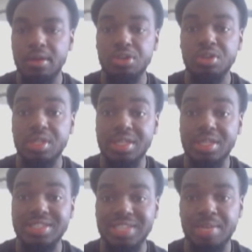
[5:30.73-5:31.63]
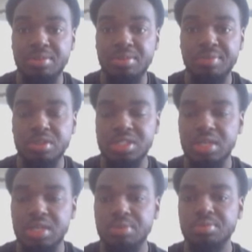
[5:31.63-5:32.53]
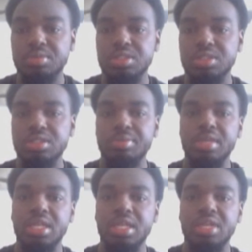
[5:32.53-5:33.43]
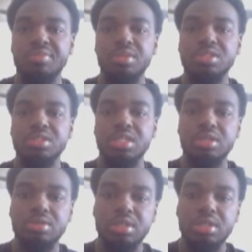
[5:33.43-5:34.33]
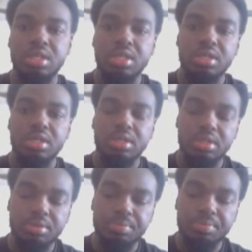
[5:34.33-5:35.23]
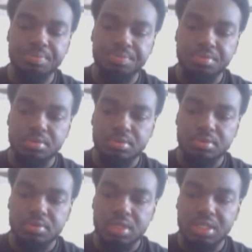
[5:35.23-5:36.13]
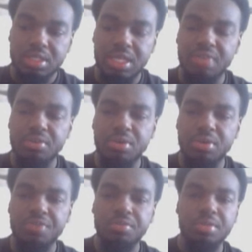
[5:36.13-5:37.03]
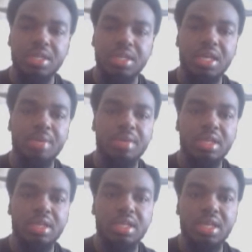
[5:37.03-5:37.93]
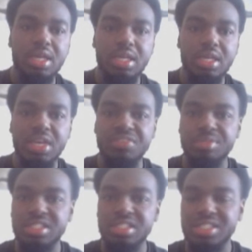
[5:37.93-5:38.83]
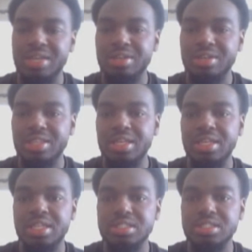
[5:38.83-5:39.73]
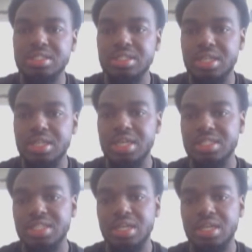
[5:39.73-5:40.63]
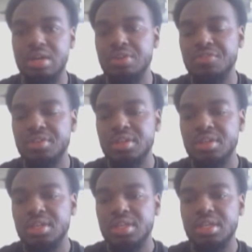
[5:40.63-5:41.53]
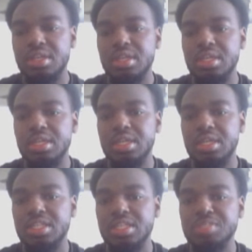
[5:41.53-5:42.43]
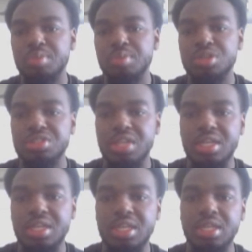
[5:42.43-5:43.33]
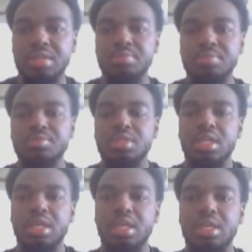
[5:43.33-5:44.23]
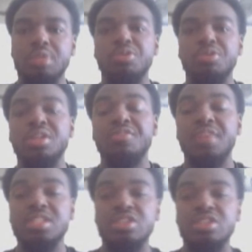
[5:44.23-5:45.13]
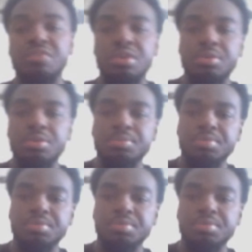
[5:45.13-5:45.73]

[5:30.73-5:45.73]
during that time of Motown, which is the beginning of Motown. Um, David Ruffin, when he came in, he kind of gave them the sound that they needed to kind of take off and get the exposure they needed and win the fans over.